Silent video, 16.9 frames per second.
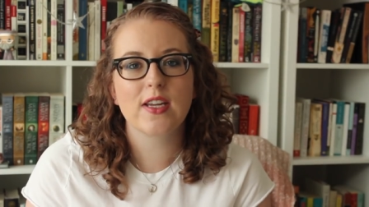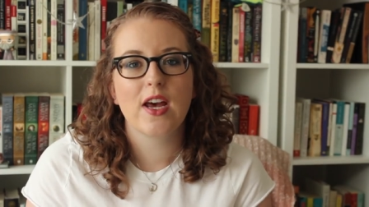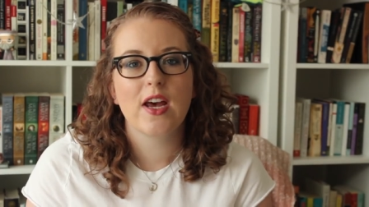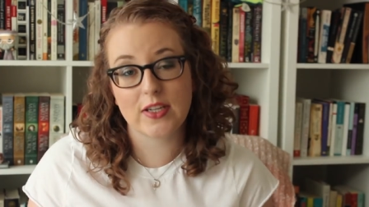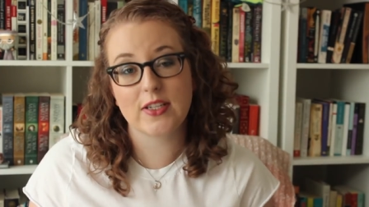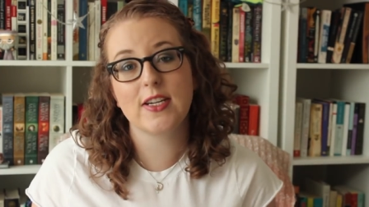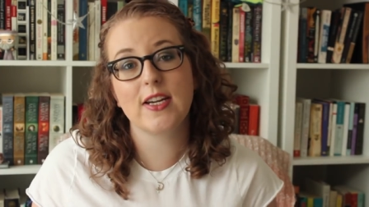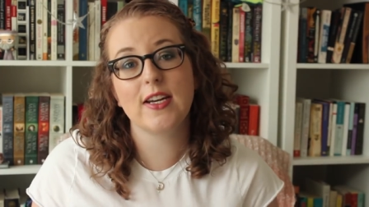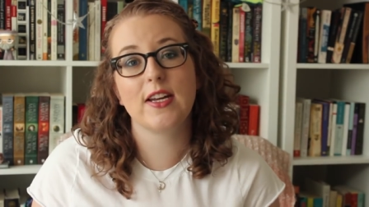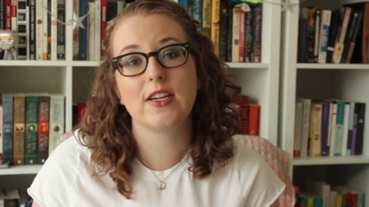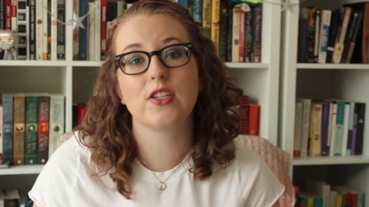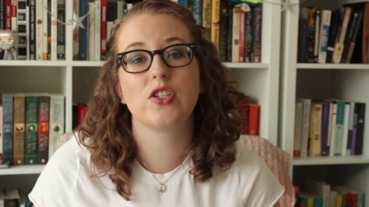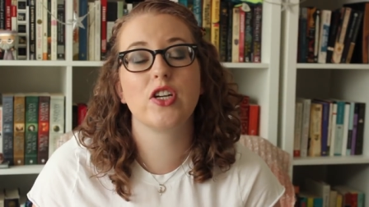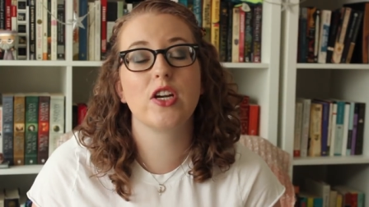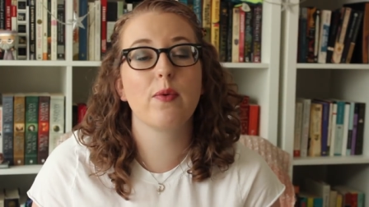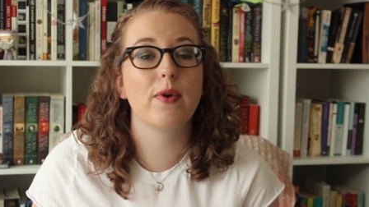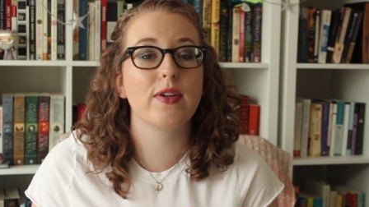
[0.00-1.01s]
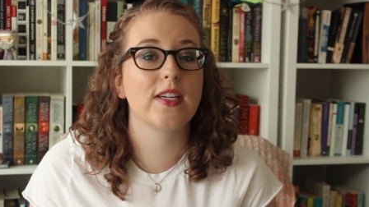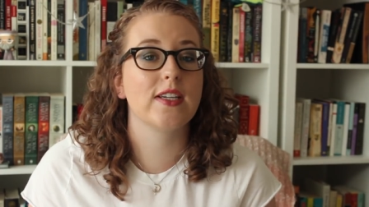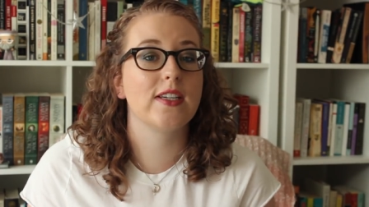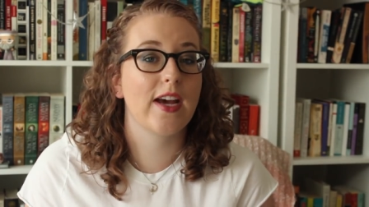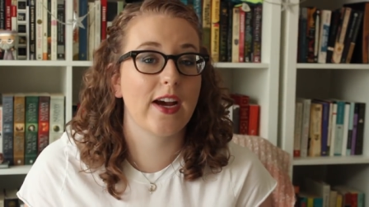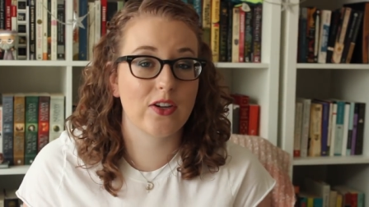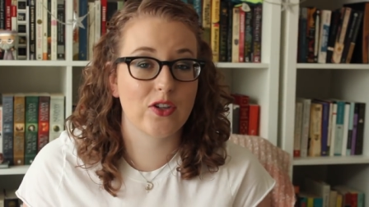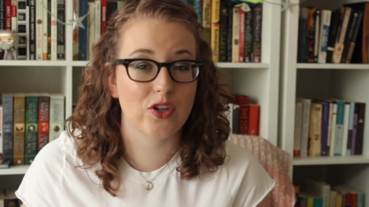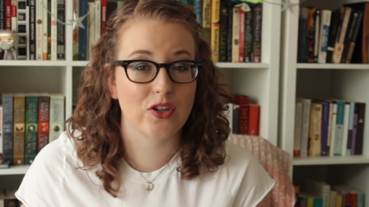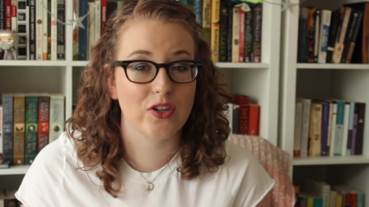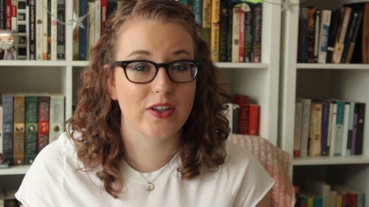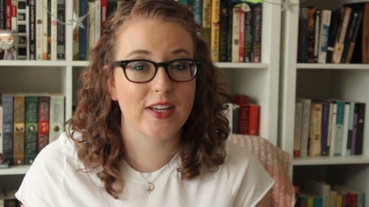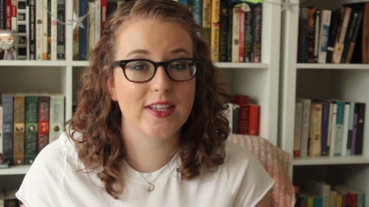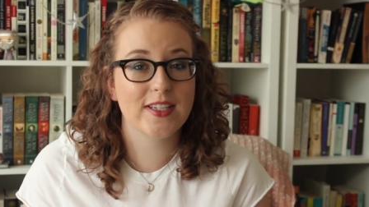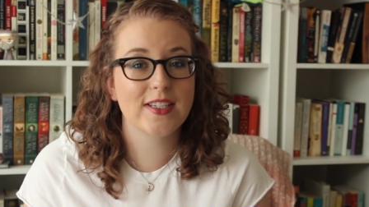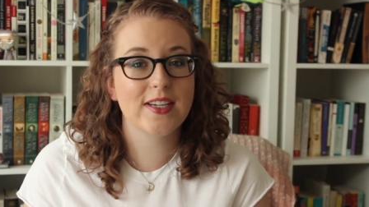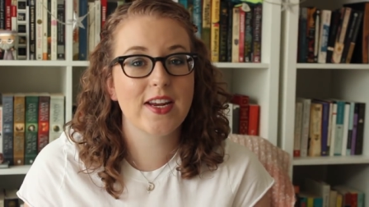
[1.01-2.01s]
The conceit is she was a tech
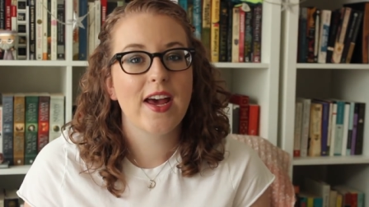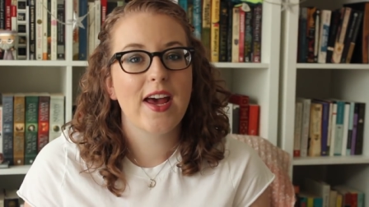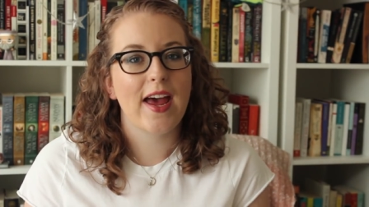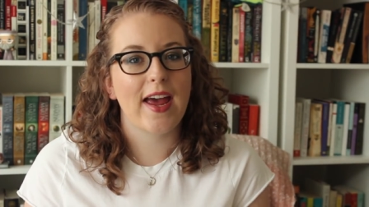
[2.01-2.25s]
journalist